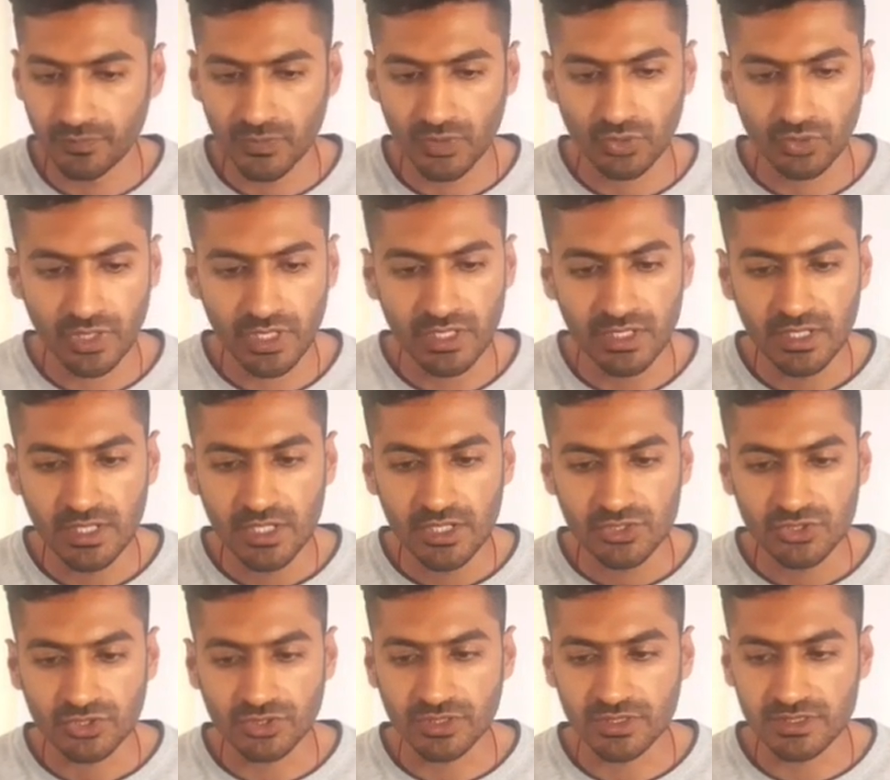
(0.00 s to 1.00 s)
Okay,
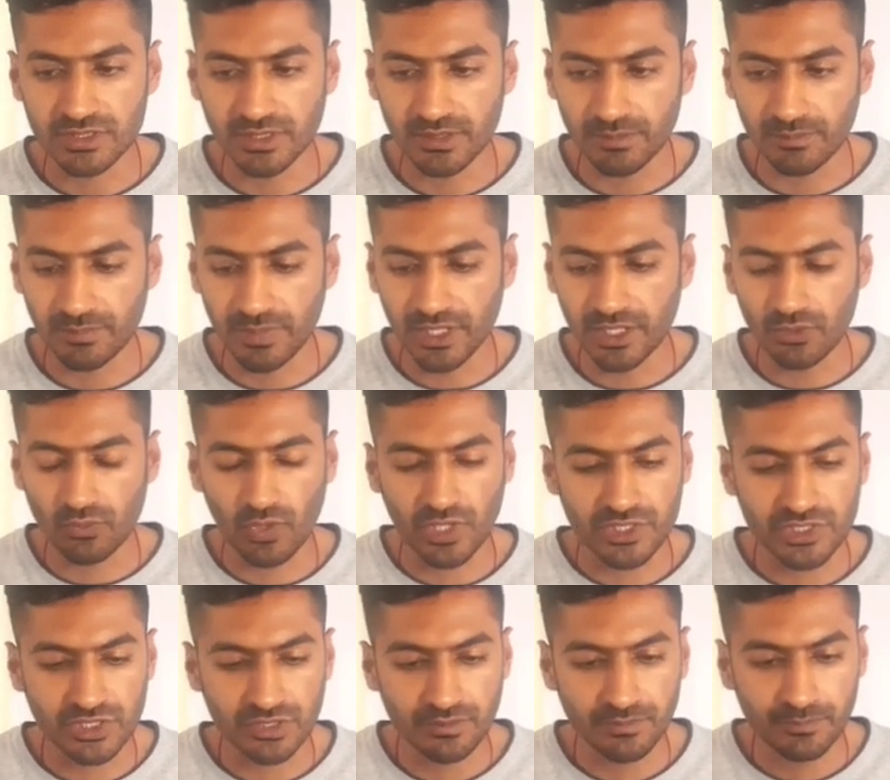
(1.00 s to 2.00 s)
so this is a big
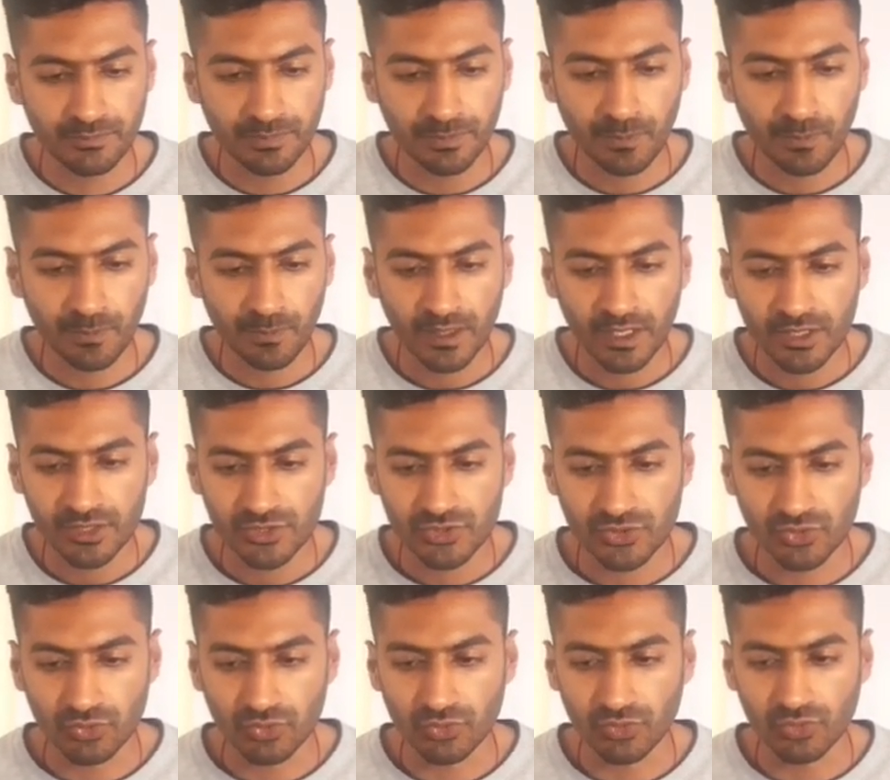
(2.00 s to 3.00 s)
question.
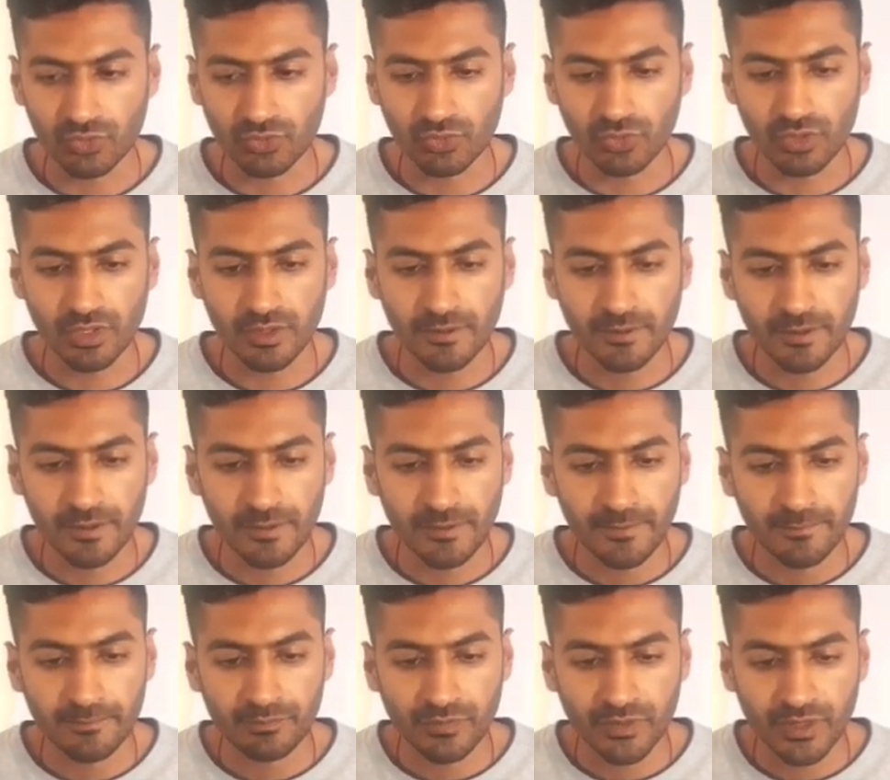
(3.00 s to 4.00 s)
So
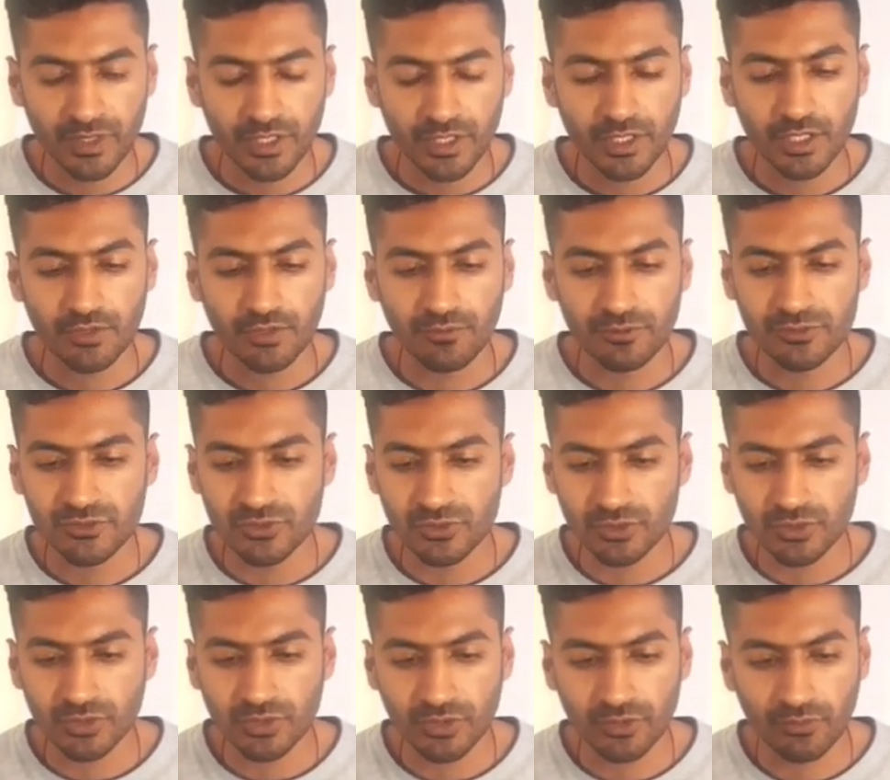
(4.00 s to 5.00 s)
if you're
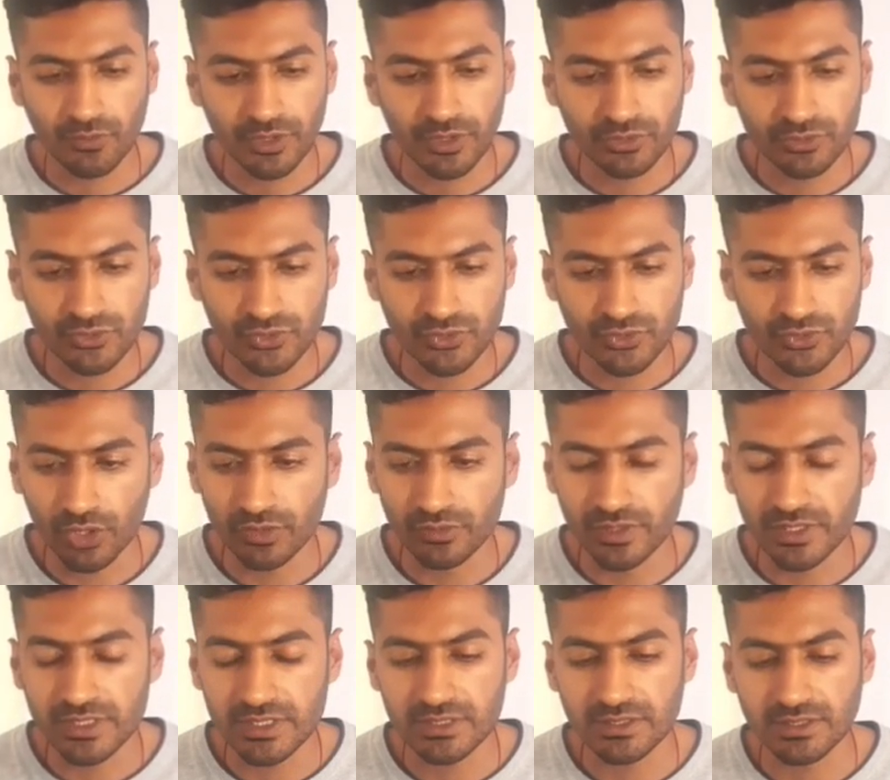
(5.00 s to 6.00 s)
going to solve
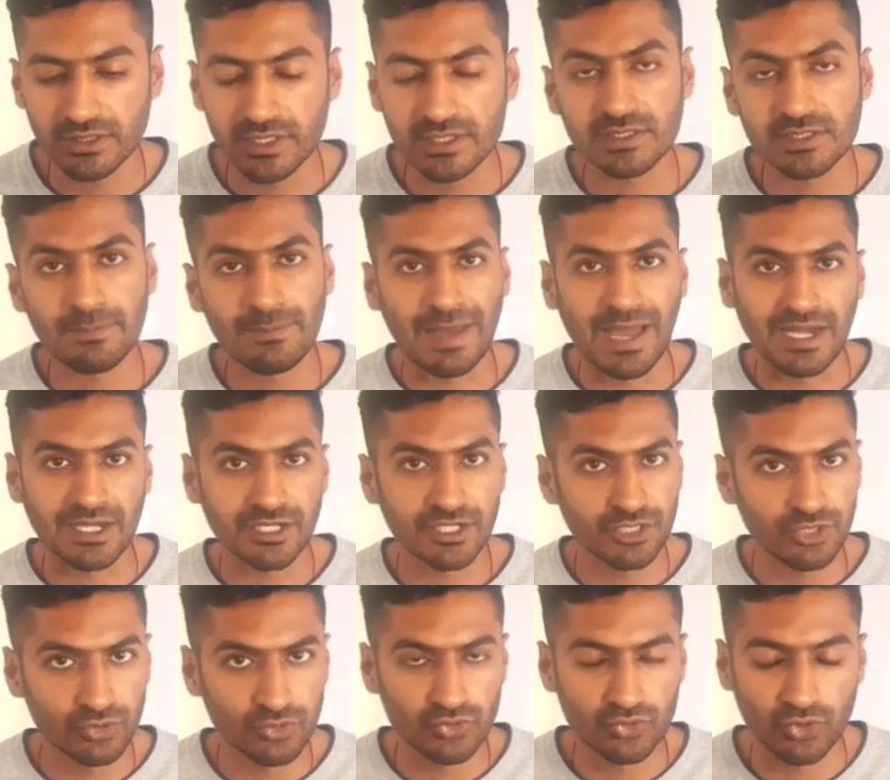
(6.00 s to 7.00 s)
this, there is a pattern
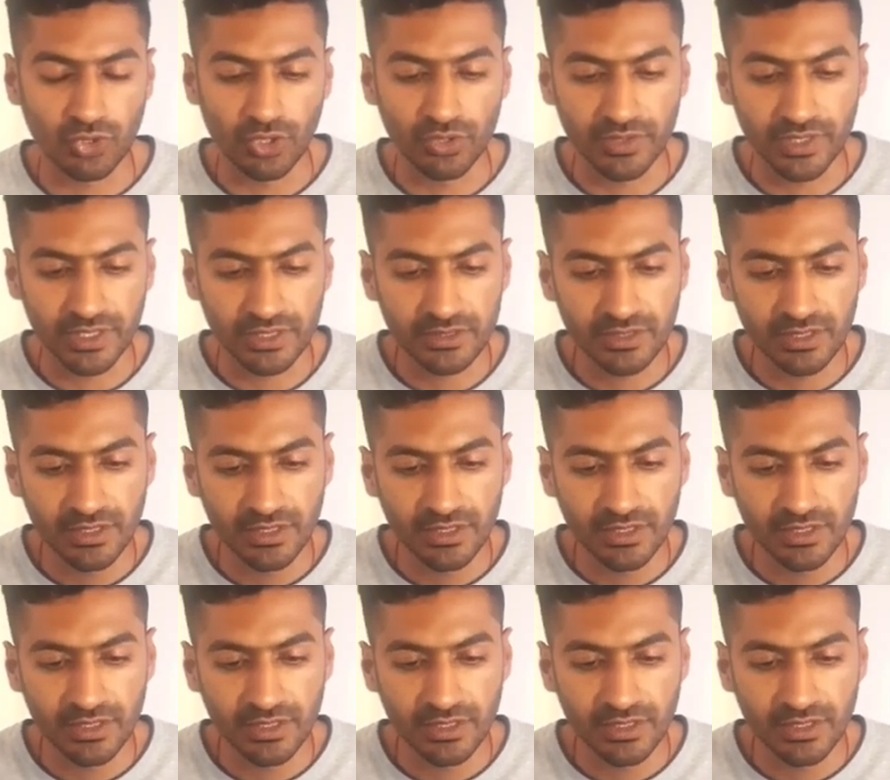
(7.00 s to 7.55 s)
to solving it.